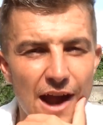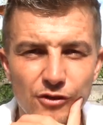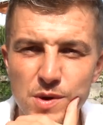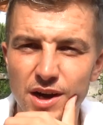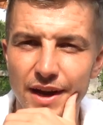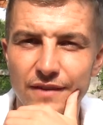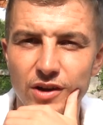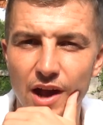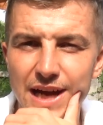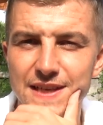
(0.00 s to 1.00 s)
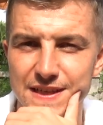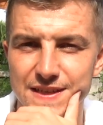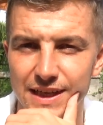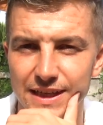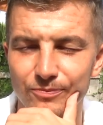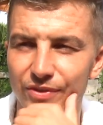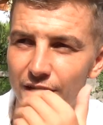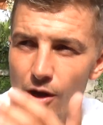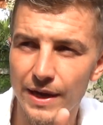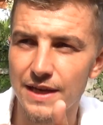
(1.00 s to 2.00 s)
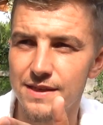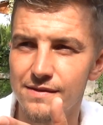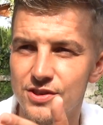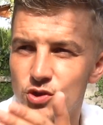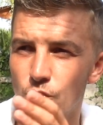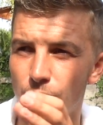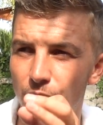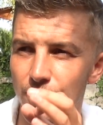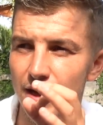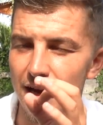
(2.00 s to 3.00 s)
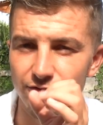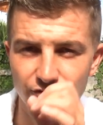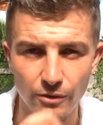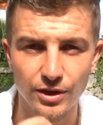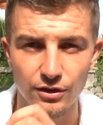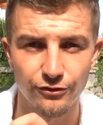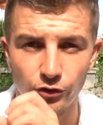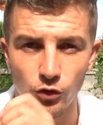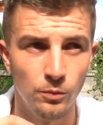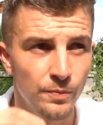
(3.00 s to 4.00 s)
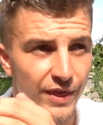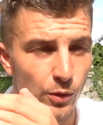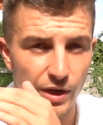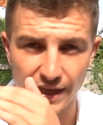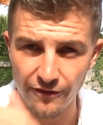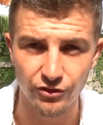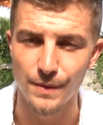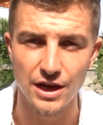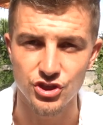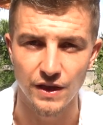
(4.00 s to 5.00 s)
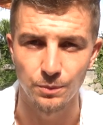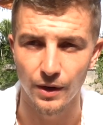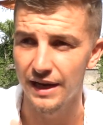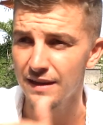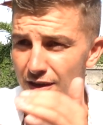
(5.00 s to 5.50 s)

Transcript: Everyone kind of liked Italy. They're going into this tournament in very good form. They're winning every match they play.